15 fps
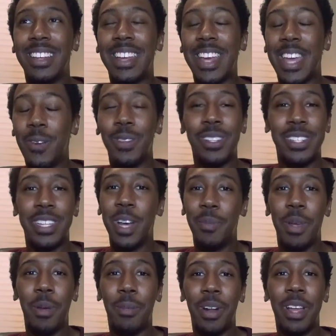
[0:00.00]
it would still
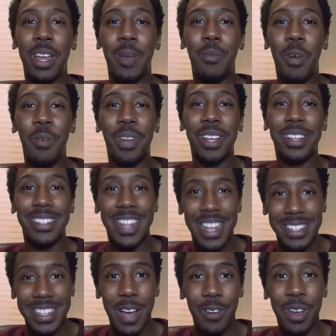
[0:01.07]
be a pretty good movie because
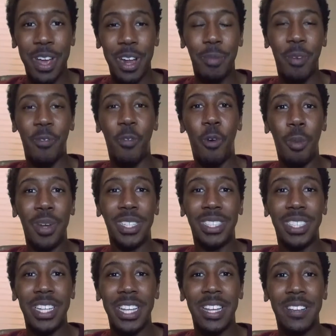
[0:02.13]
that's how good a performance
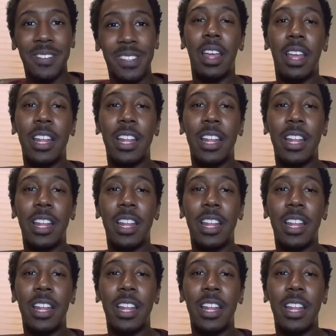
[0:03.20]
she gives.